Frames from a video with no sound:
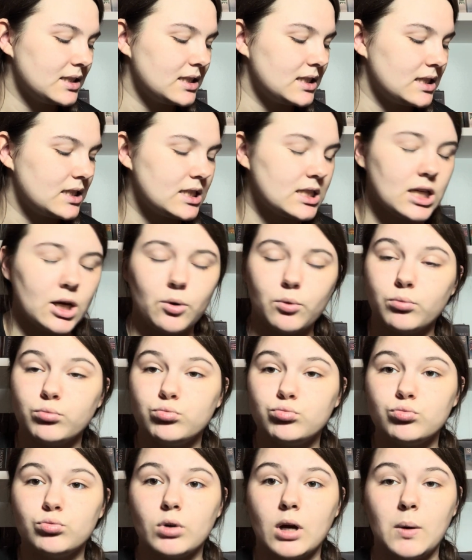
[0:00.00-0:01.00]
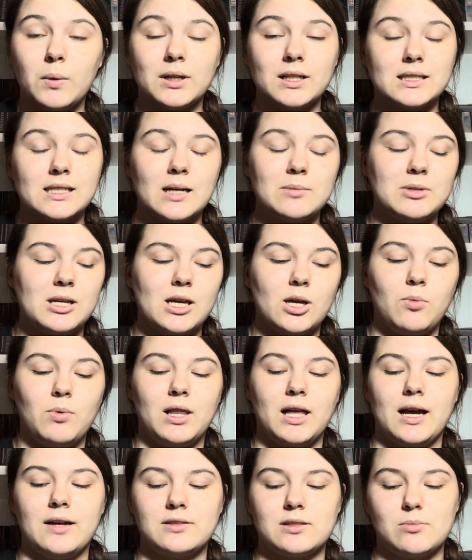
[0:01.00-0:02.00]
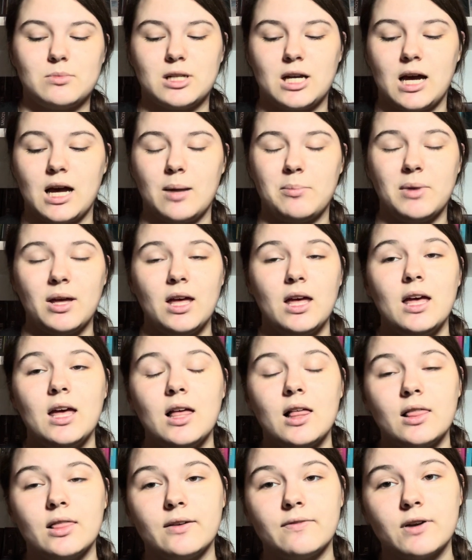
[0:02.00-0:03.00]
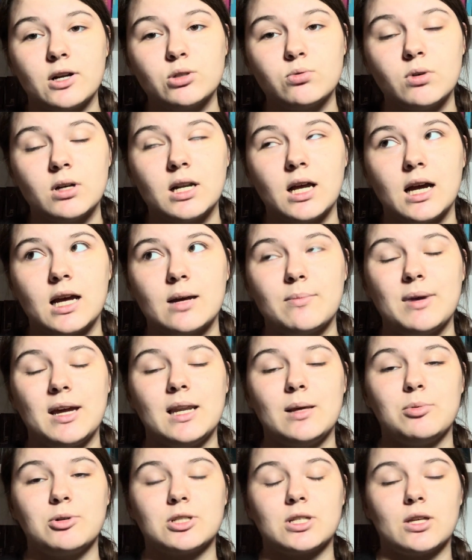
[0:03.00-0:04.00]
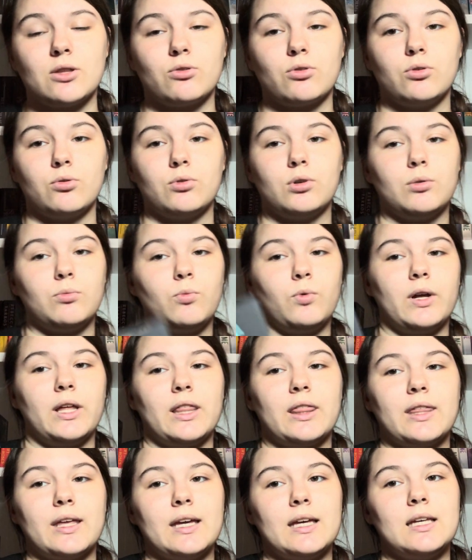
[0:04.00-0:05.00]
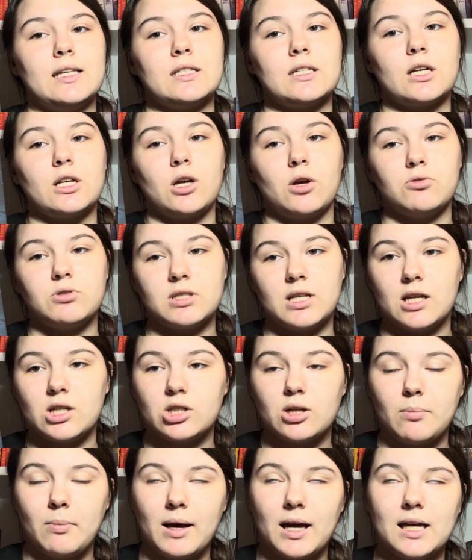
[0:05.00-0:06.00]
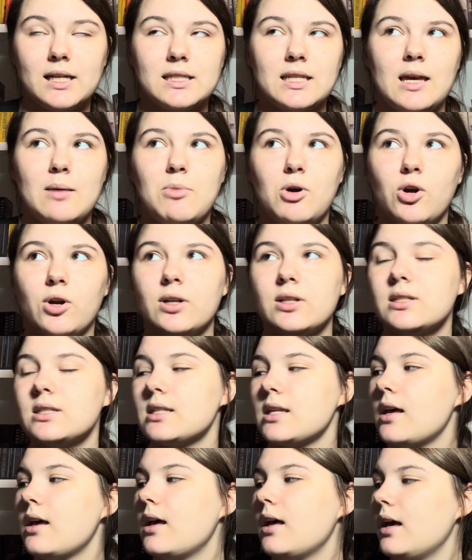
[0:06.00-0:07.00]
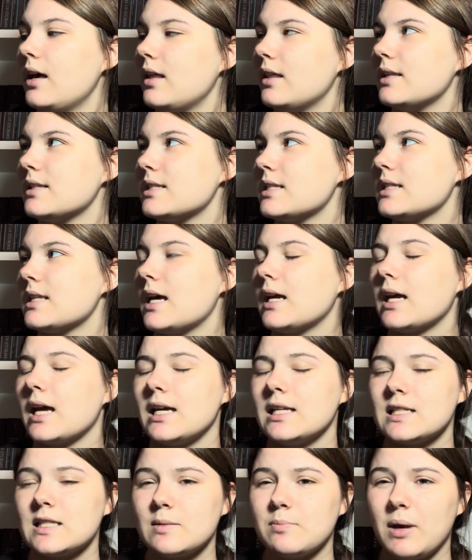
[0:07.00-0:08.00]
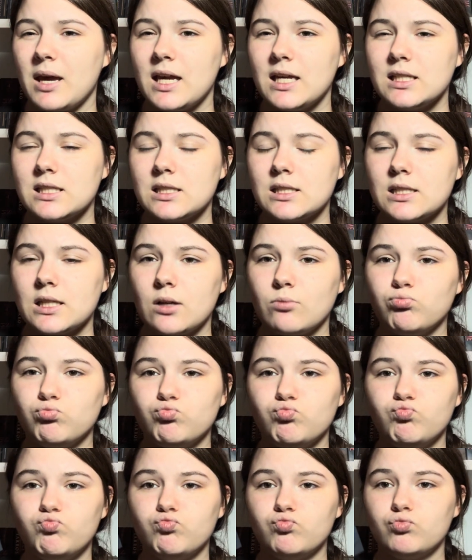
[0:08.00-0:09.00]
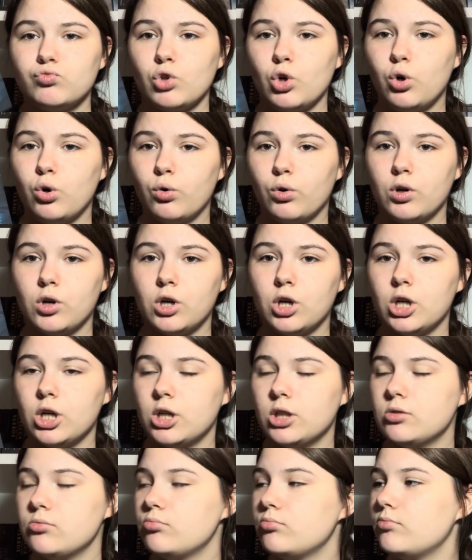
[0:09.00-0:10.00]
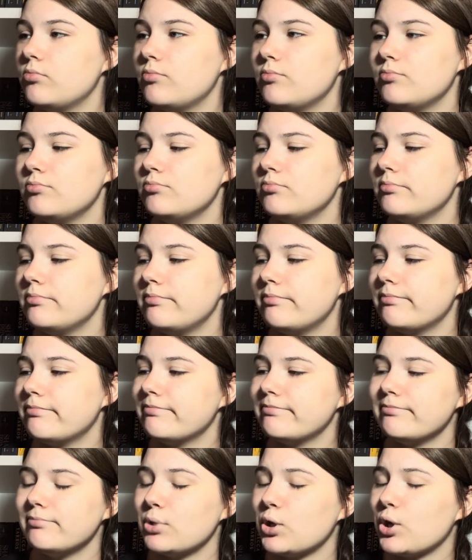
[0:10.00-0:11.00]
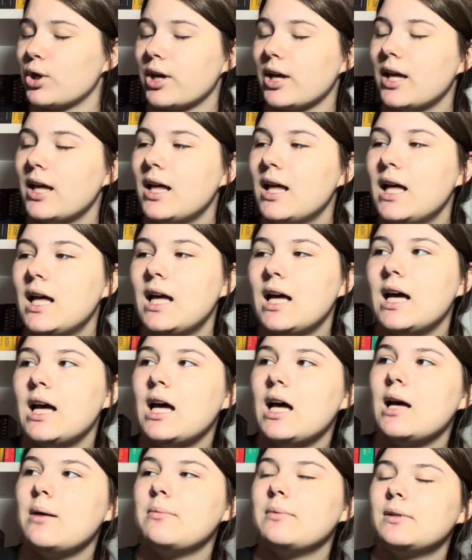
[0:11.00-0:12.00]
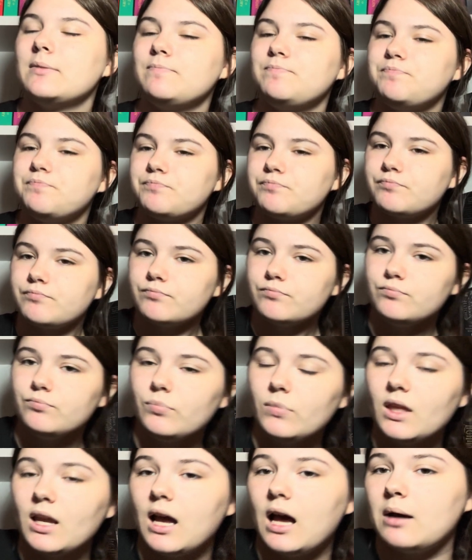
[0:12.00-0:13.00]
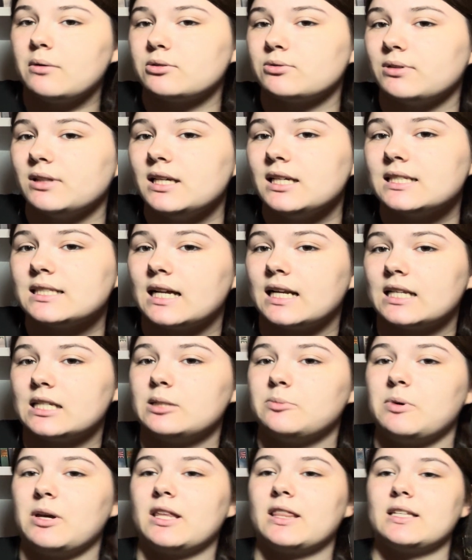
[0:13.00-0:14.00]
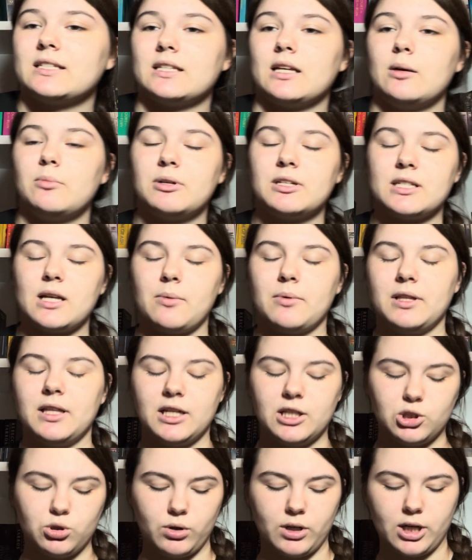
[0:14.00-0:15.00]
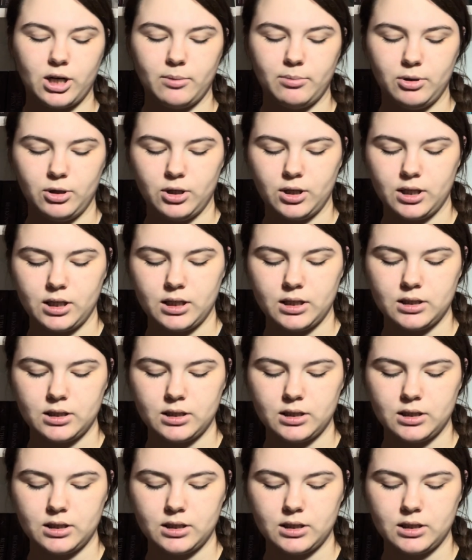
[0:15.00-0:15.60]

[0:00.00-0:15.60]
So I wanted to update you while I have some time. The first one I am 80% through with is Ghost Station by S.A. Barnes. This is like a space horror book. I was really excited to pick this up because I really enjoyed her book.